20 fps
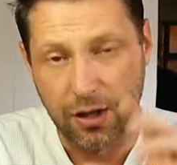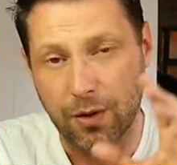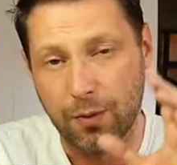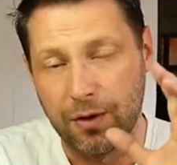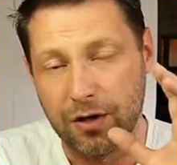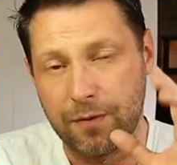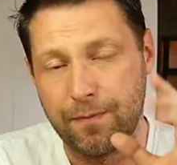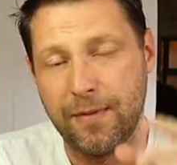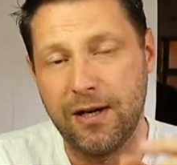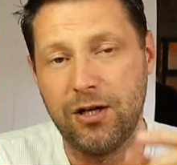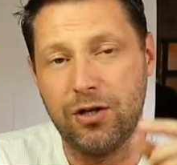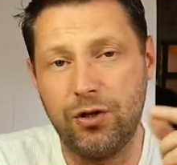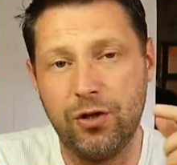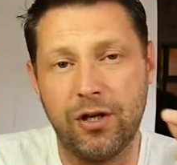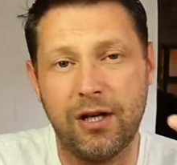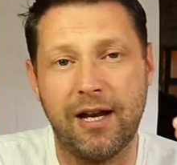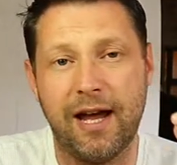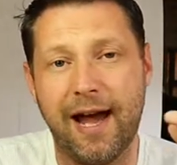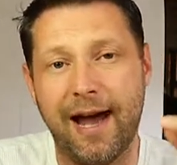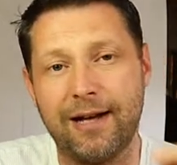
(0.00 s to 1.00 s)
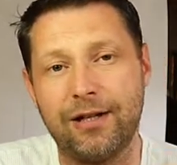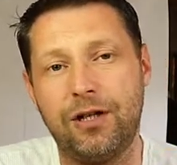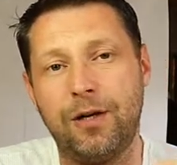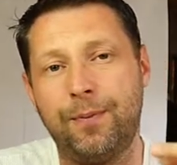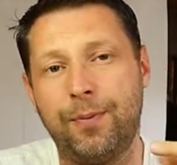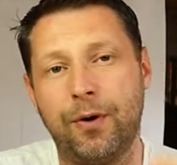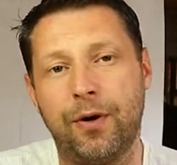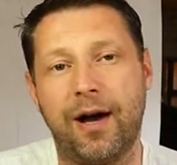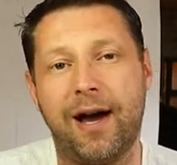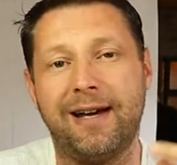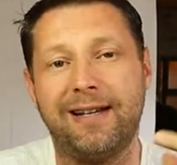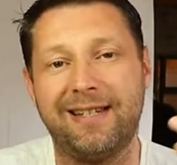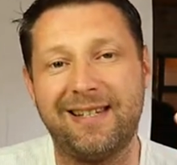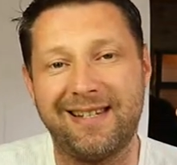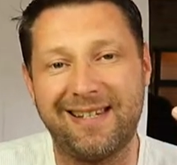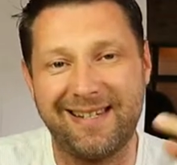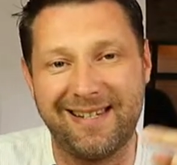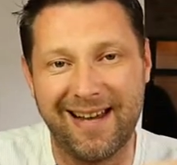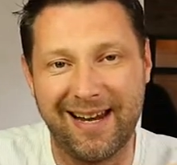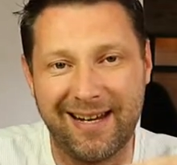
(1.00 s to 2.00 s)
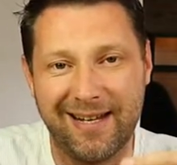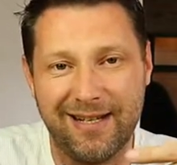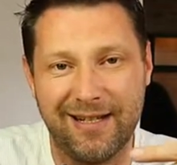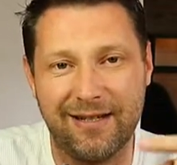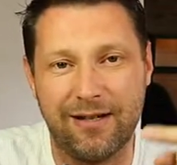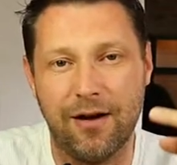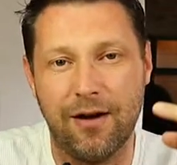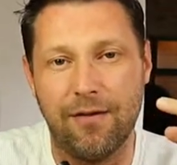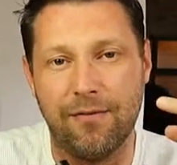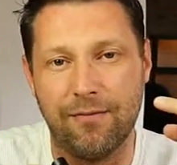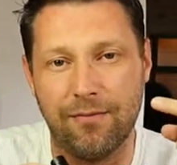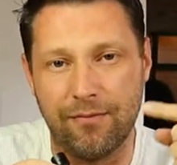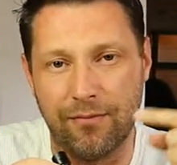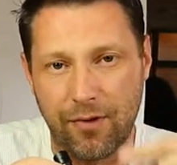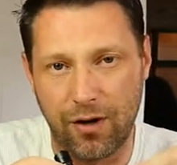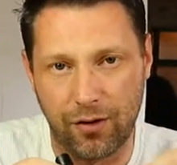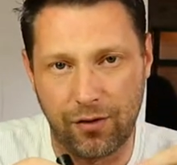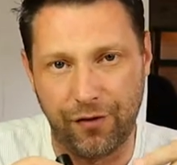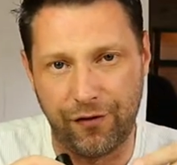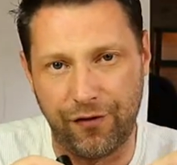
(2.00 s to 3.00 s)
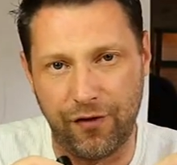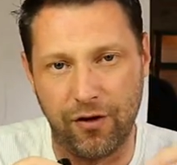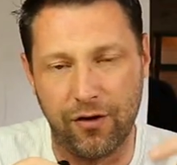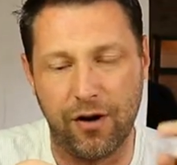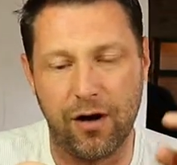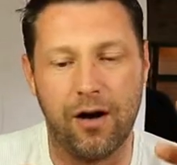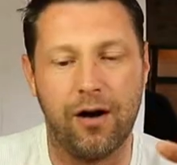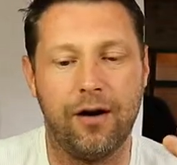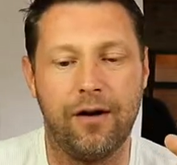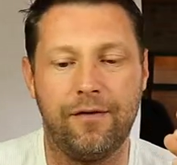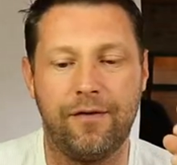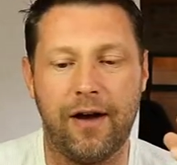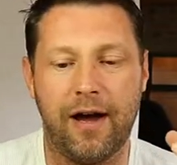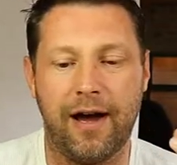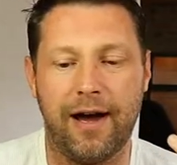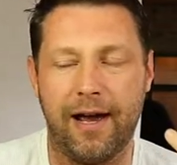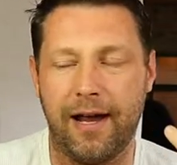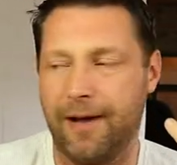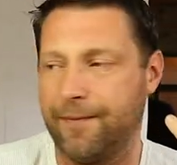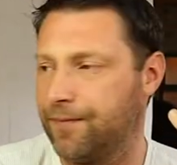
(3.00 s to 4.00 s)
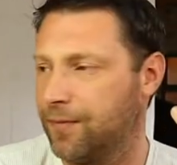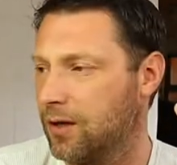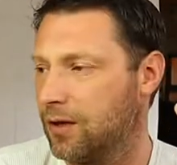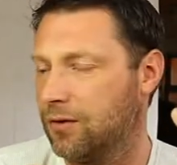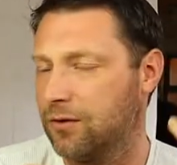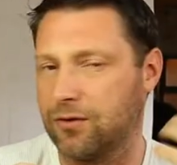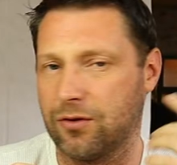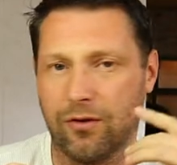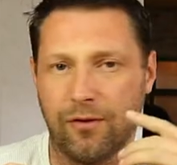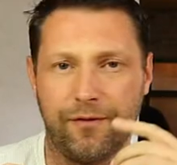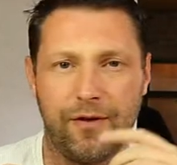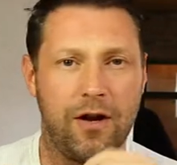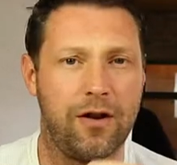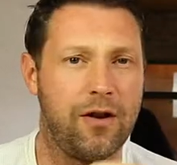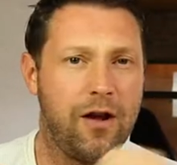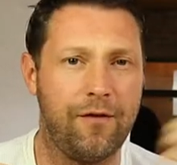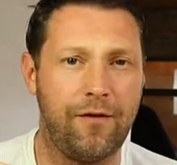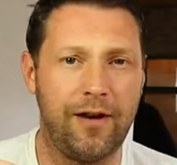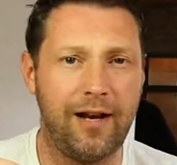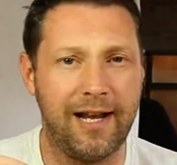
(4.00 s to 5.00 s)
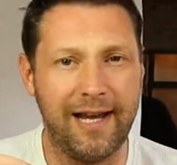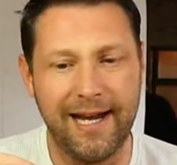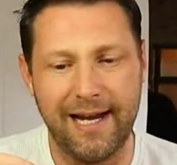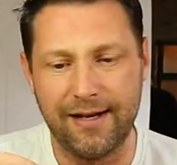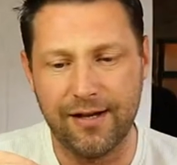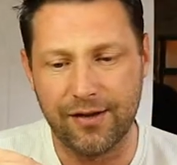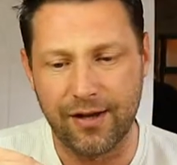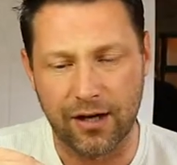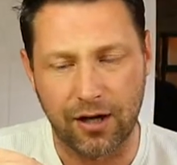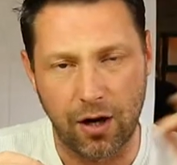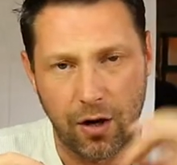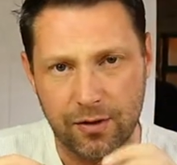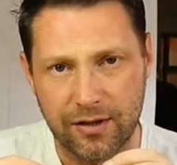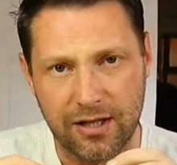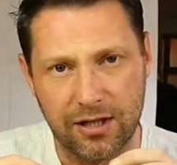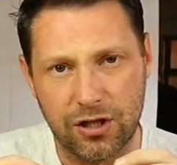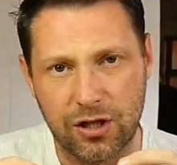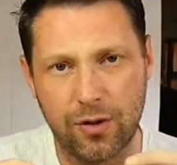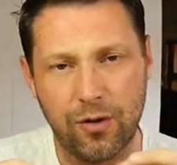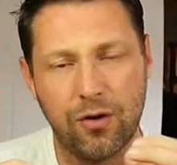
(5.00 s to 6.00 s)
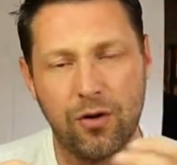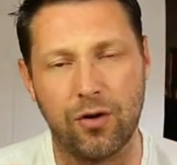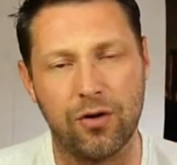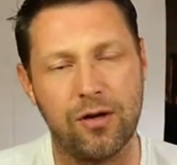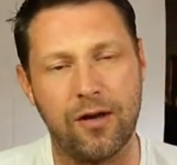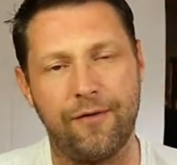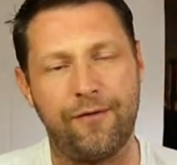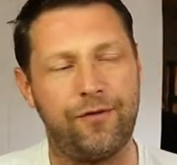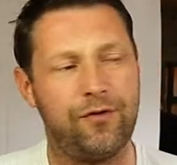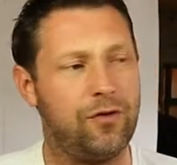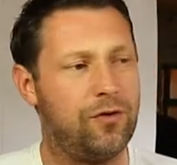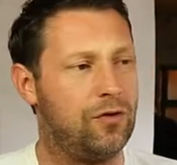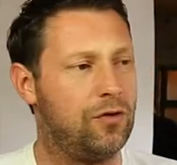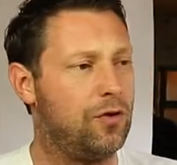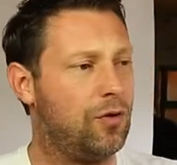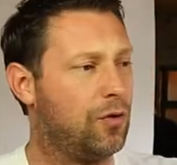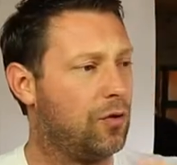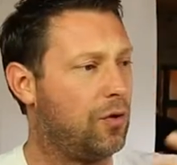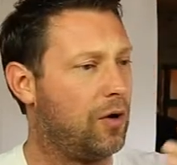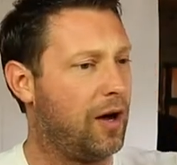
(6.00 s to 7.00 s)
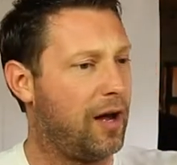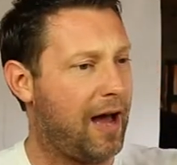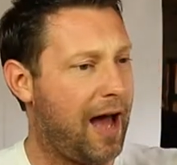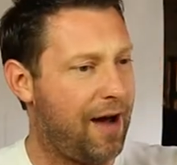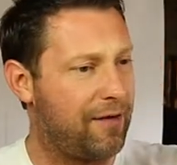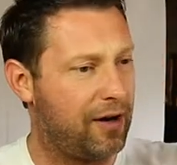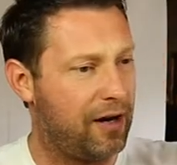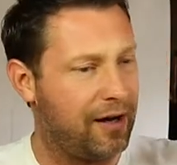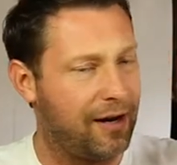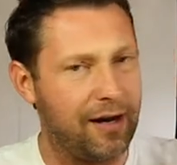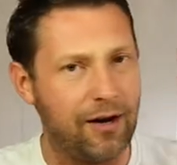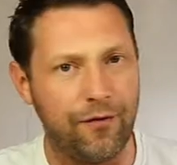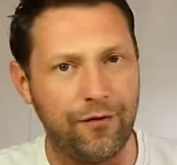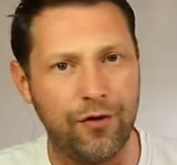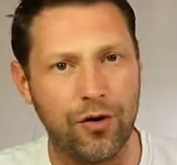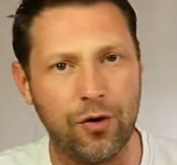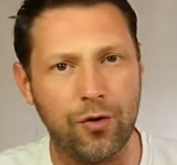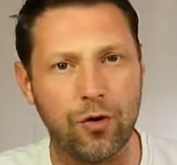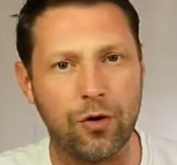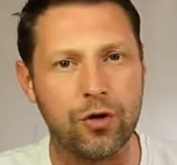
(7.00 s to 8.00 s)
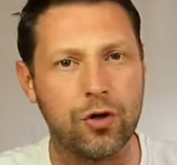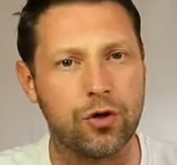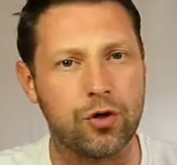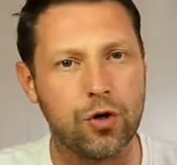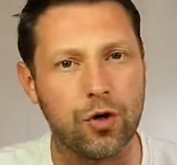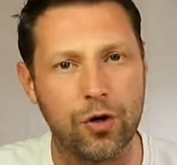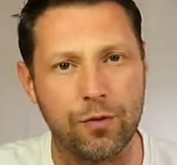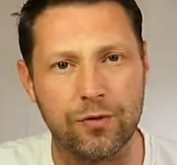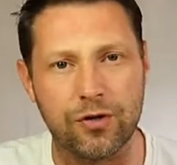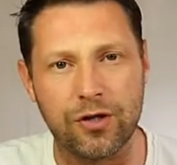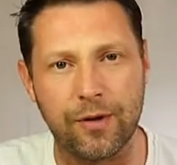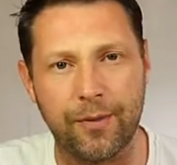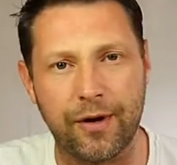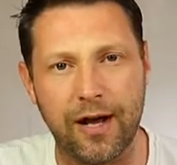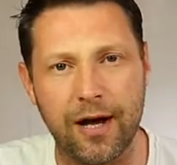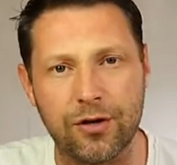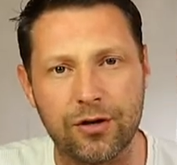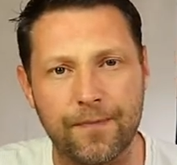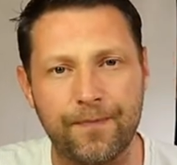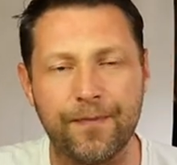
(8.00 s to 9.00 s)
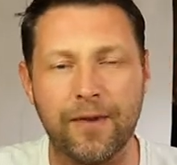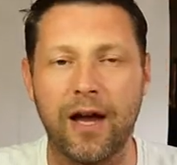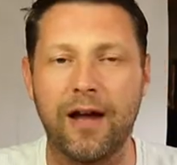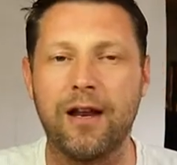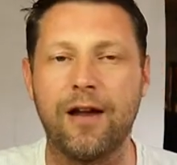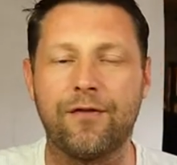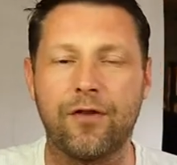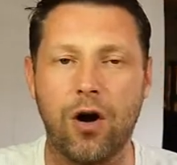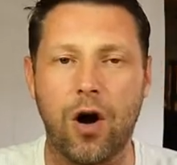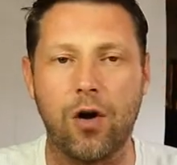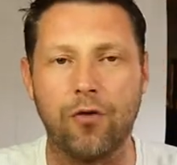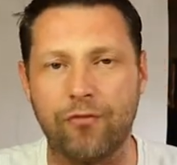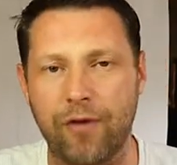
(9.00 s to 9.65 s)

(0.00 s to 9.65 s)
which means you can actually put a second microphone, either a sort of another lead that goes into it, or if you're having an interview or you're talking with somebody else and they've got